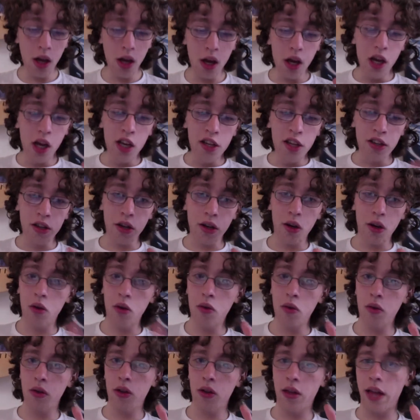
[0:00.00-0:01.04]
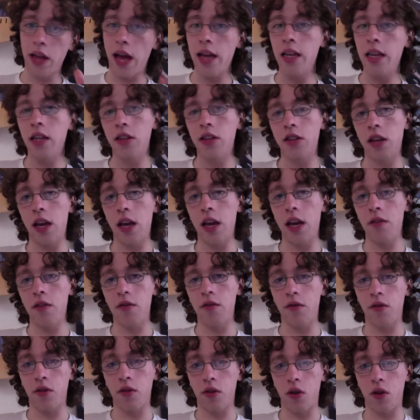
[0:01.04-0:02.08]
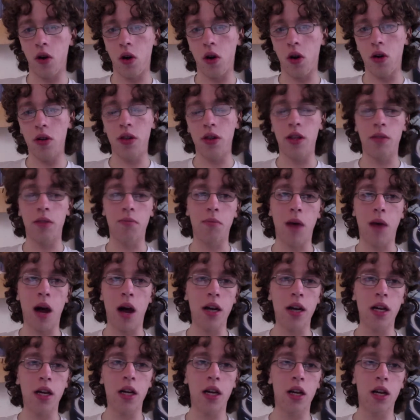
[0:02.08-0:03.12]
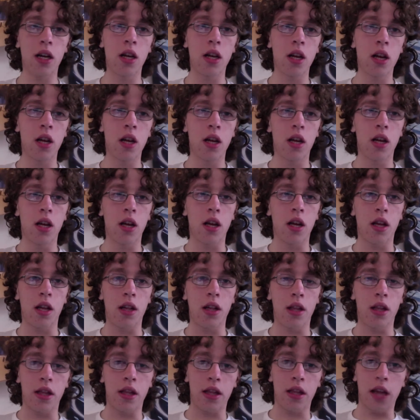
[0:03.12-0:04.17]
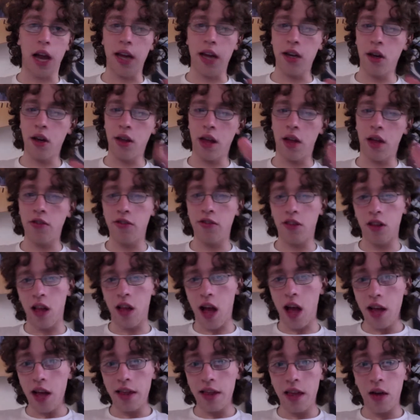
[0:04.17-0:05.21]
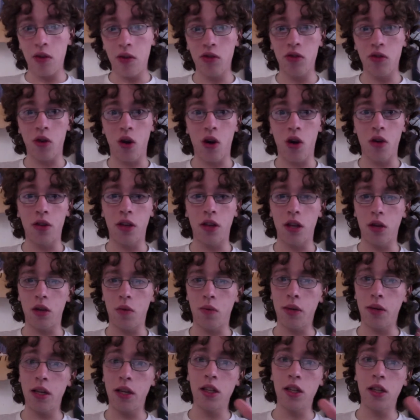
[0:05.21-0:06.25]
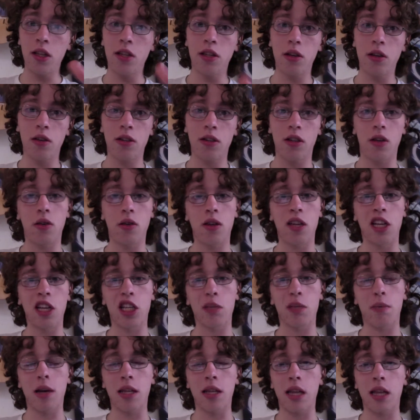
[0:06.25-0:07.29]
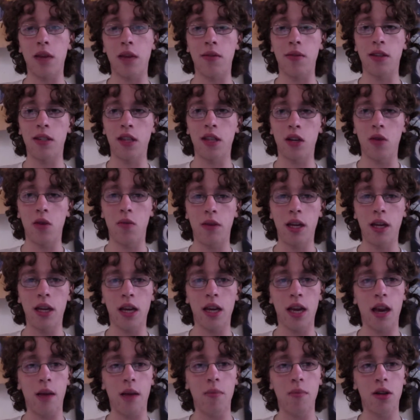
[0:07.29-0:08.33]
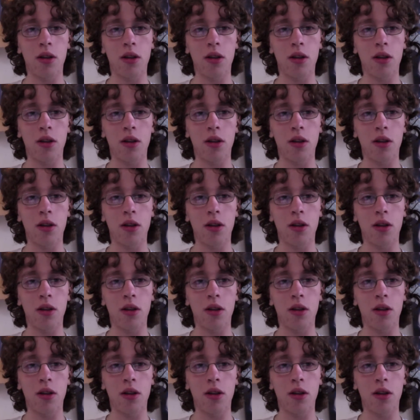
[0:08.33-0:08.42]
that is it for all the manga. I know that was a lot. That was all the weekly series that you can expect every single week. And I'm going to do,